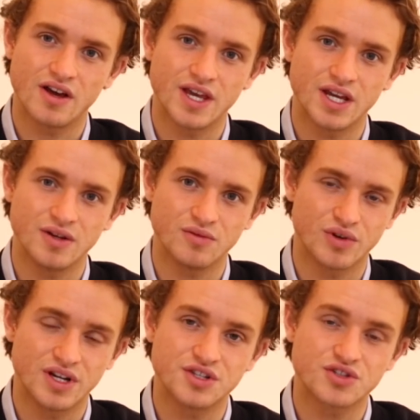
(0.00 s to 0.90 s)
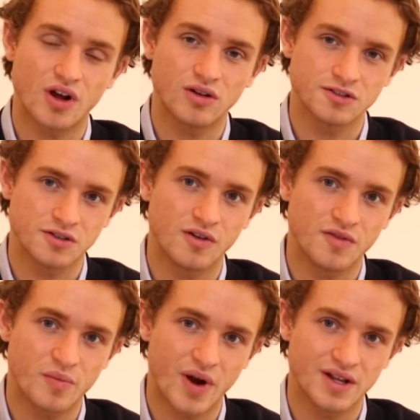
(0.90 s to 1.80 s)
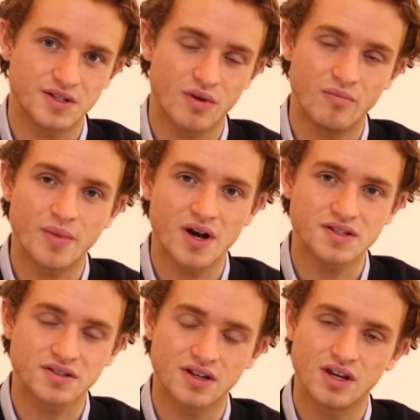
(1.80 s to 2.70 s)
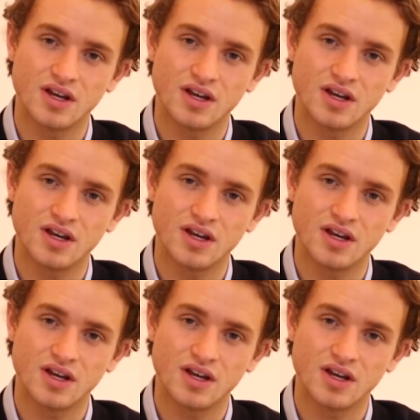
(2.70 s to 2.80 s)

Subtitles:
They really struggled, a lot of the brands went bust.